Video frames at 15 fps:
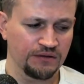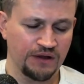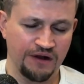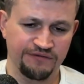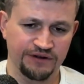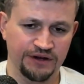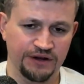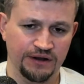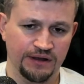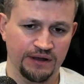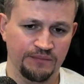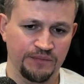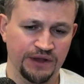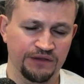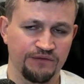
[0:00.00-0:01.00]

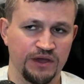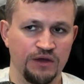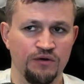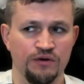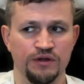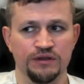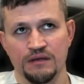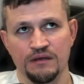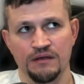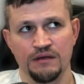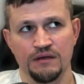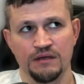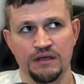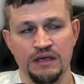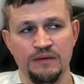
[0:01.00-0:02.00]
Africa, but we got
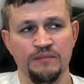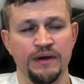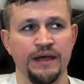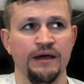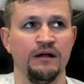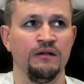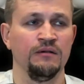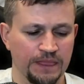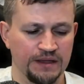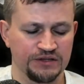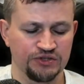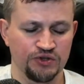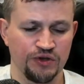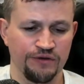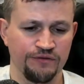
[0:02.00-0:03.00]
uh, email
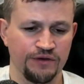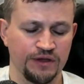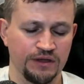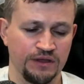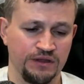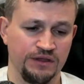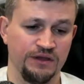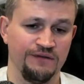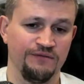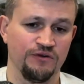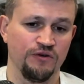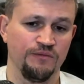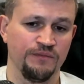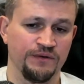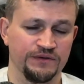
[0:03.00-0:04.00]
server in Europe.